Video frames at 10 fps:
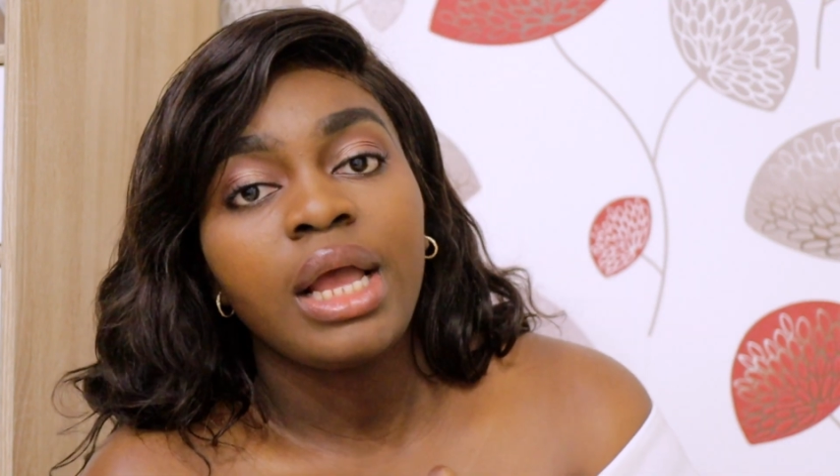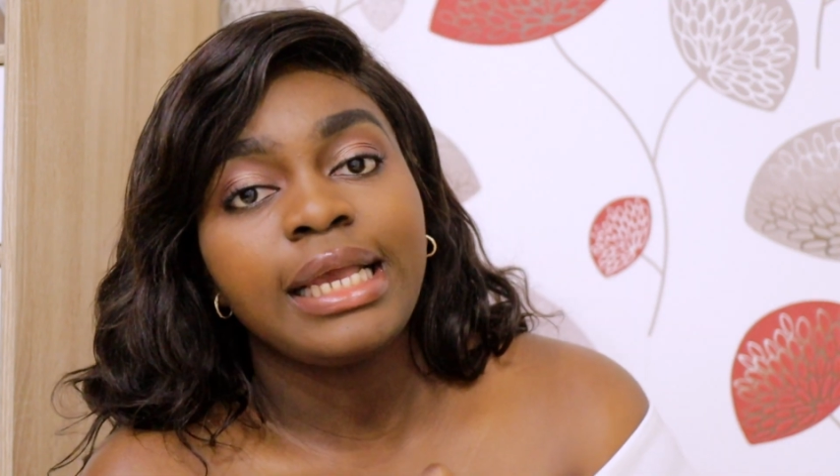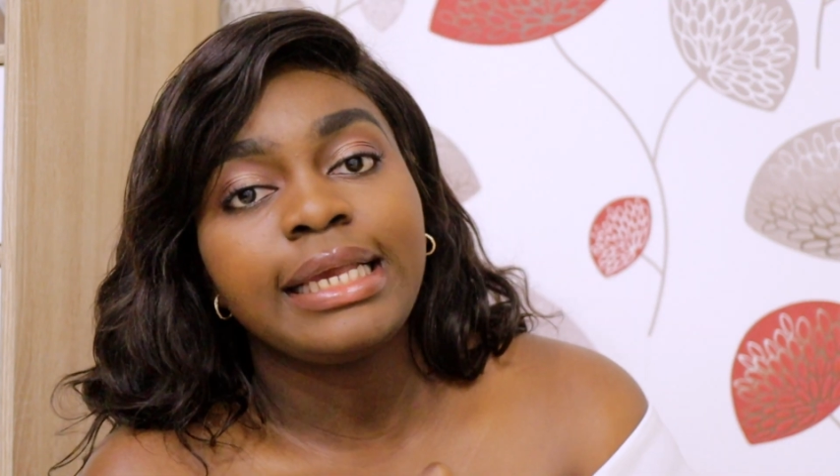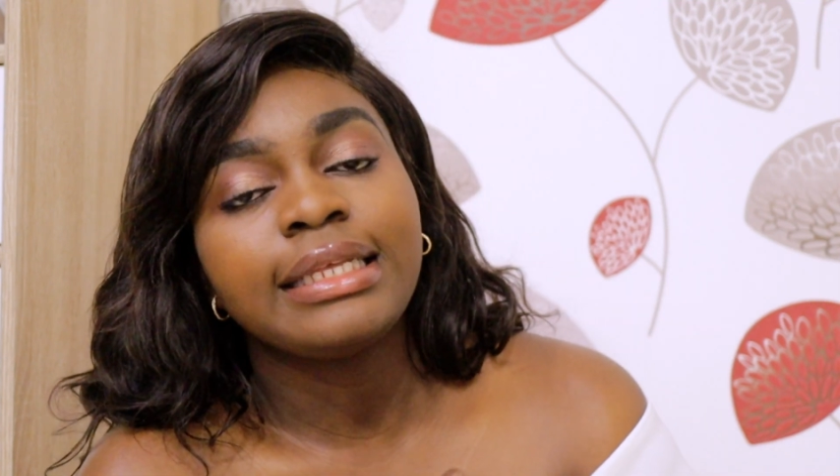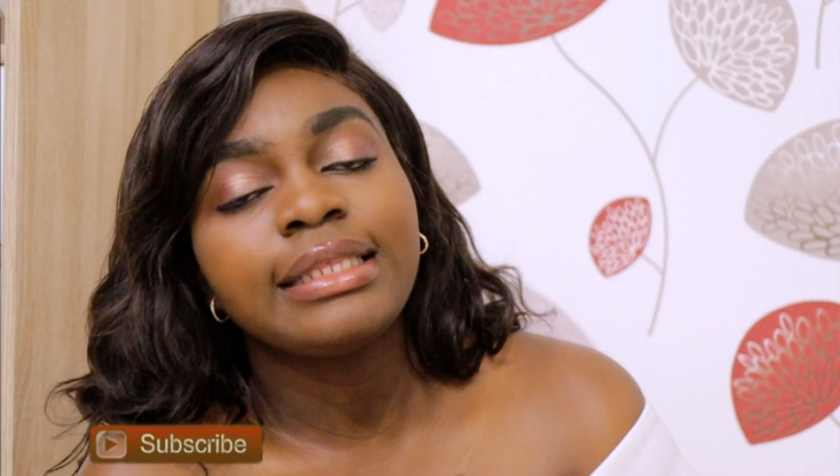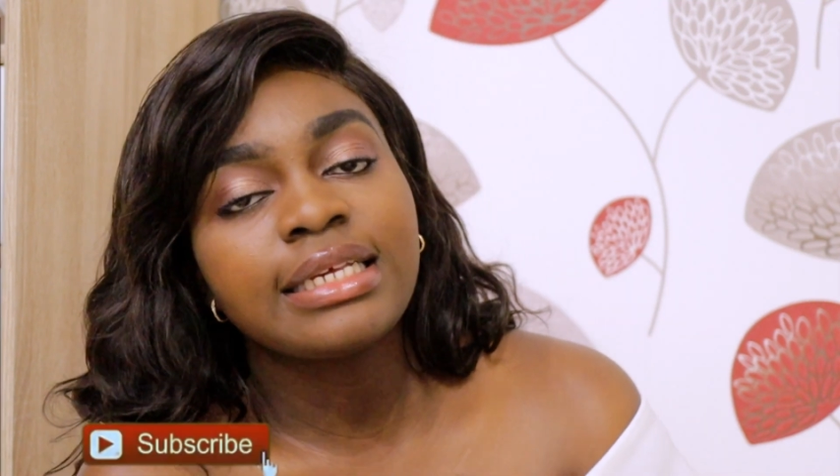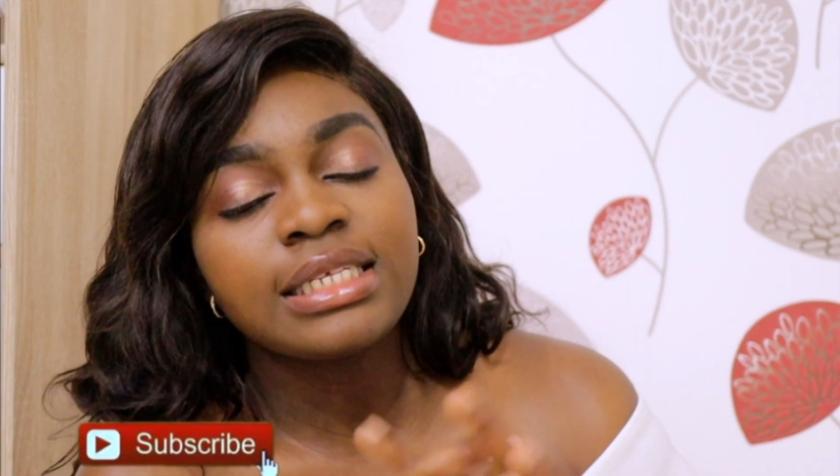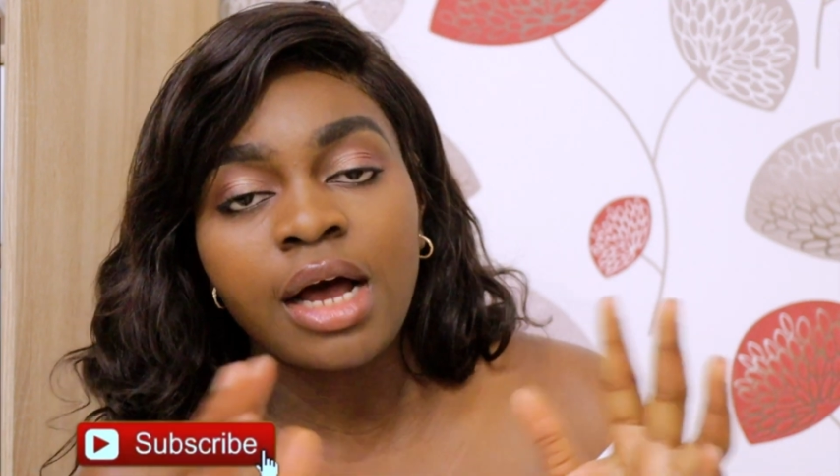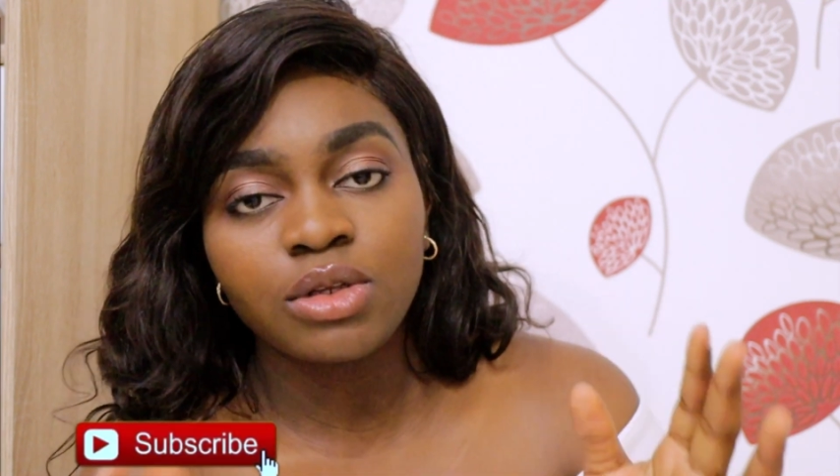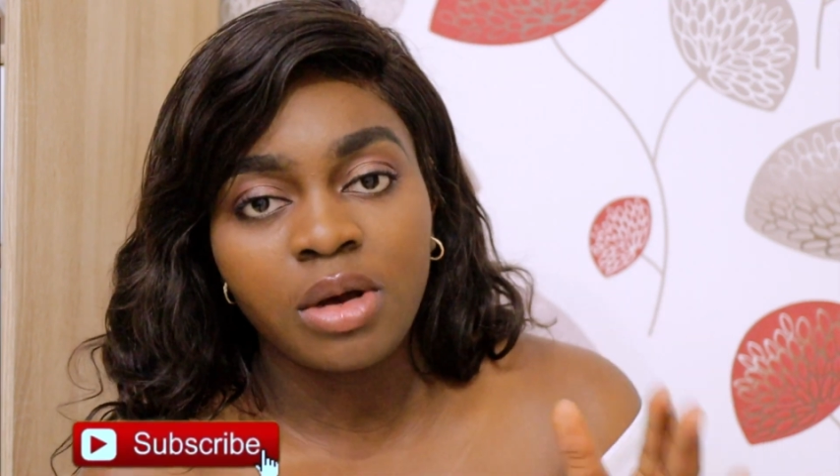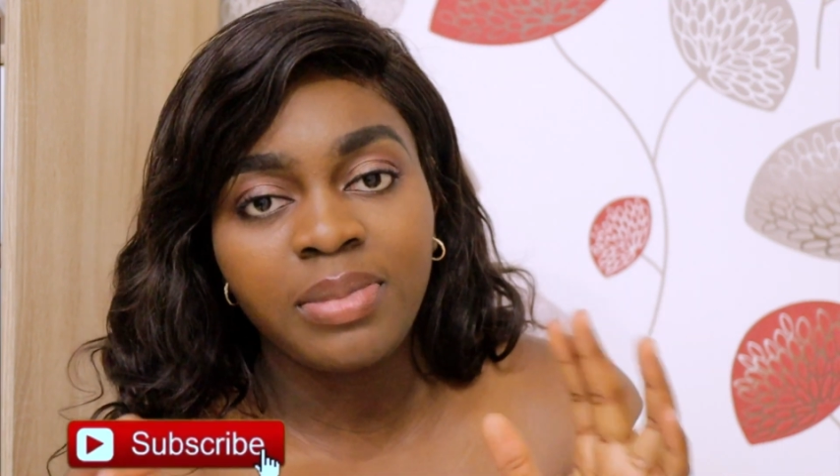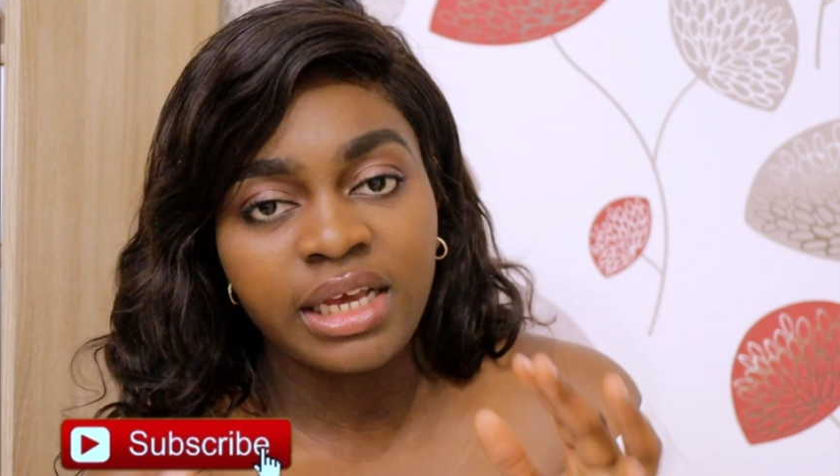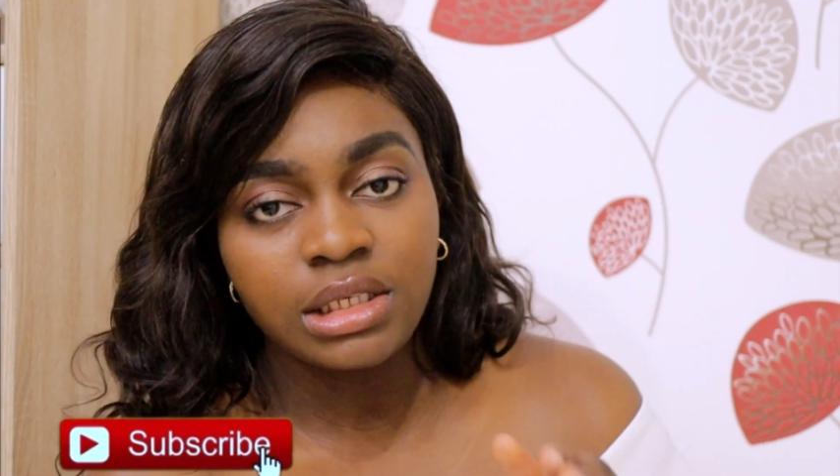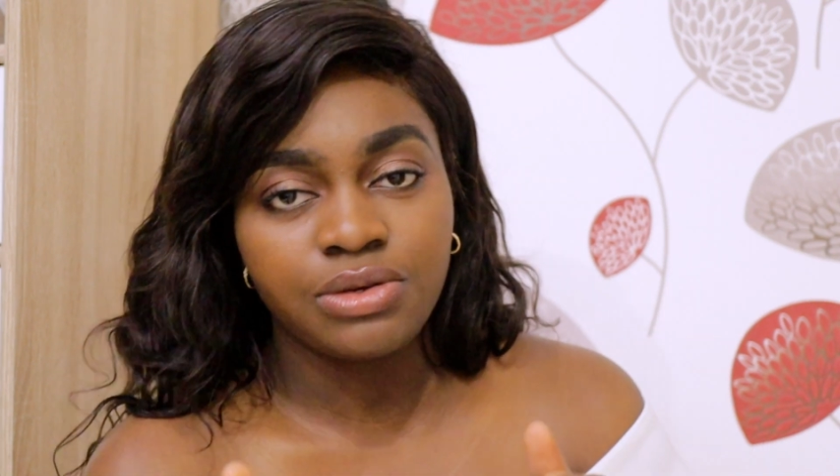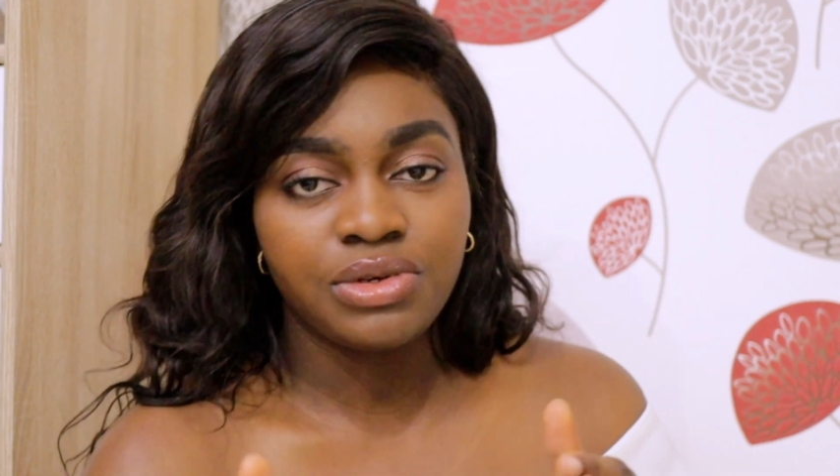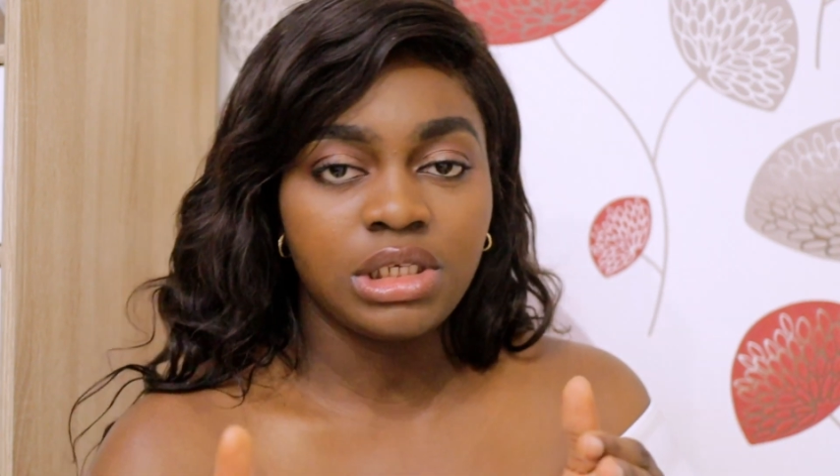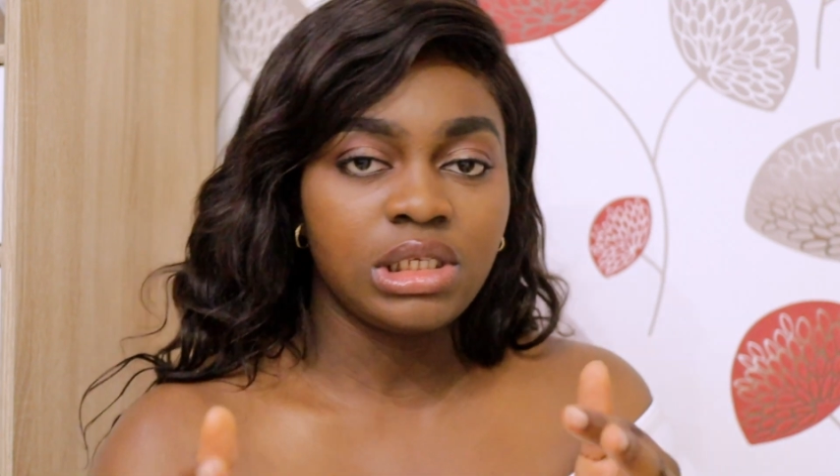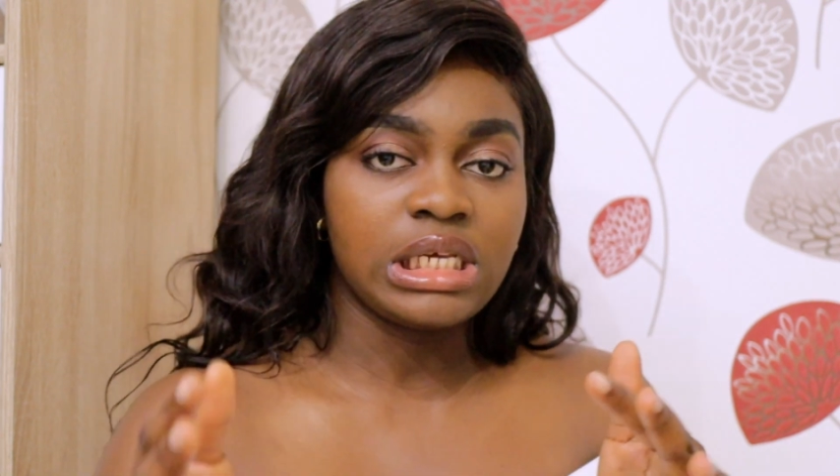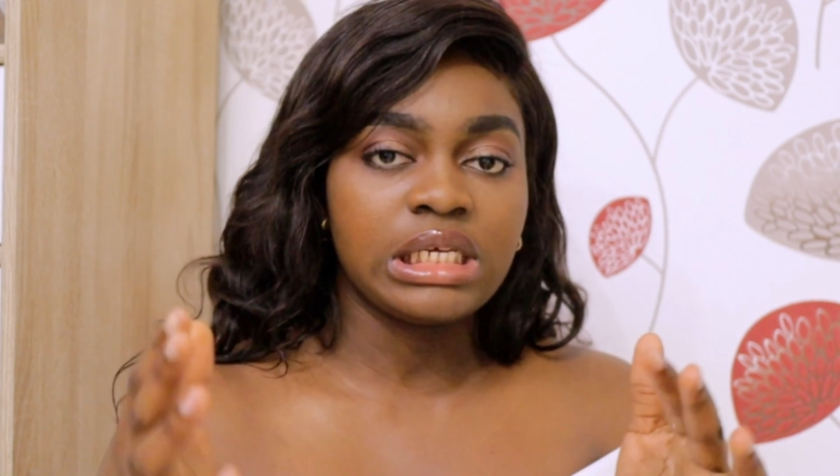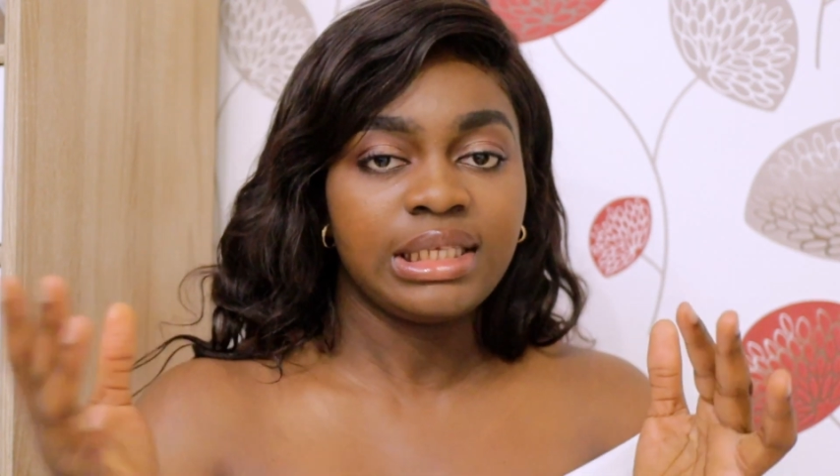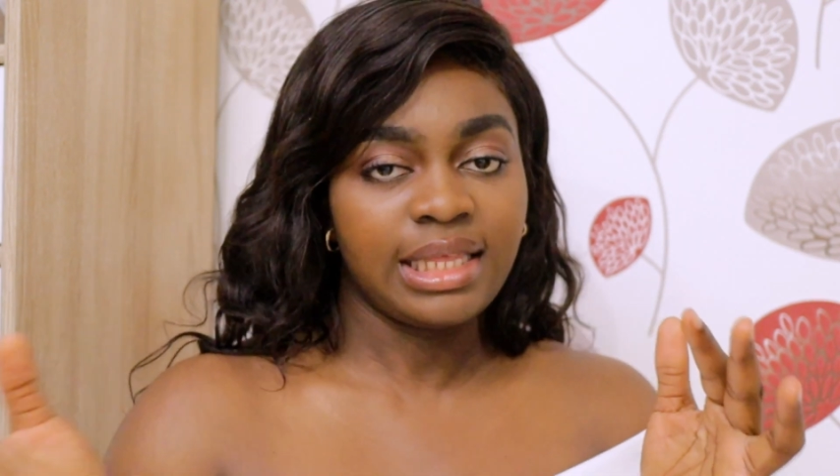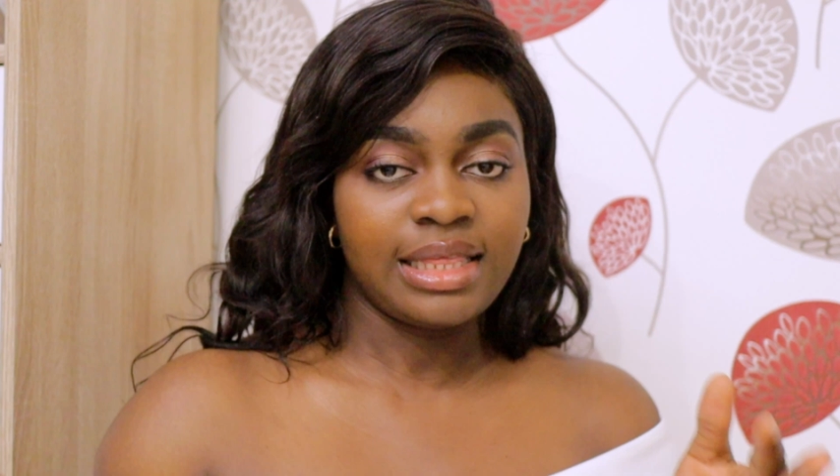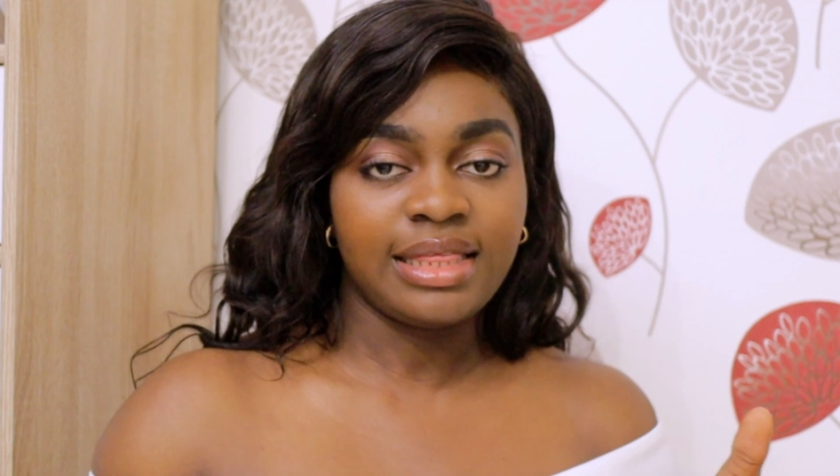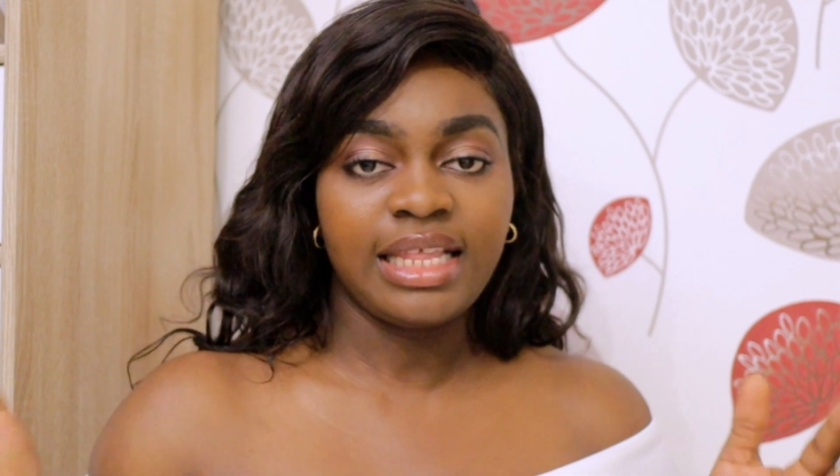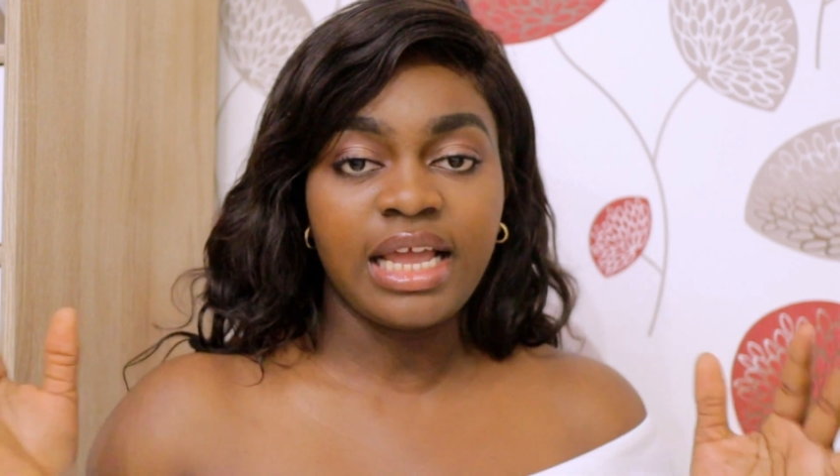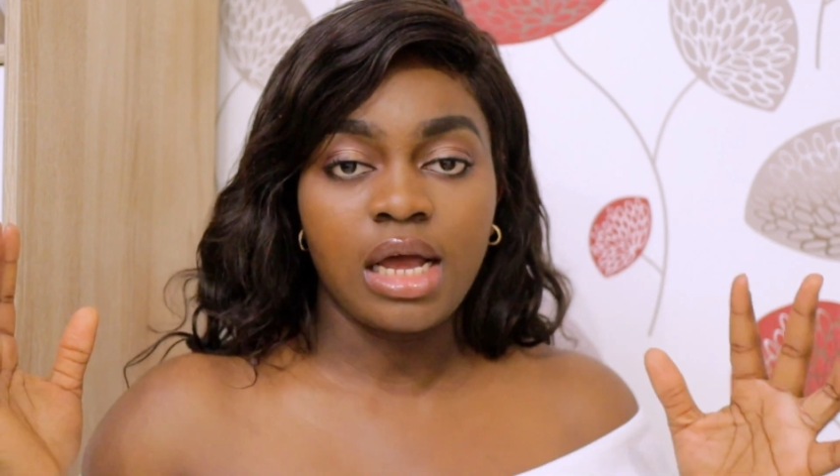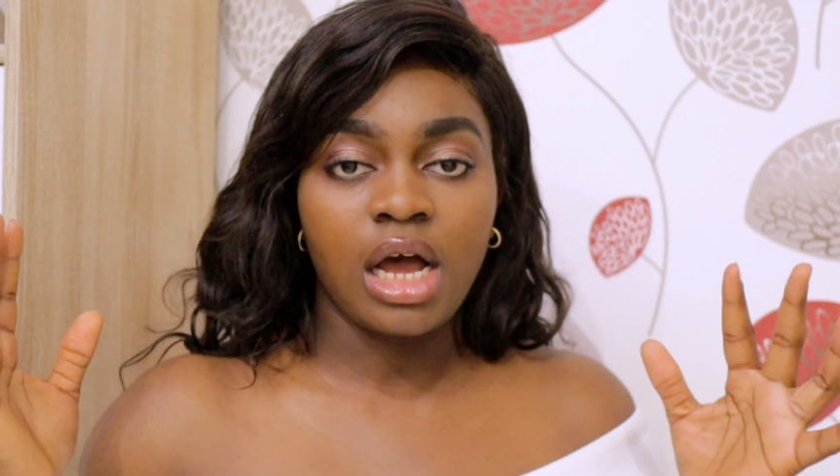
in this how to apply series is that there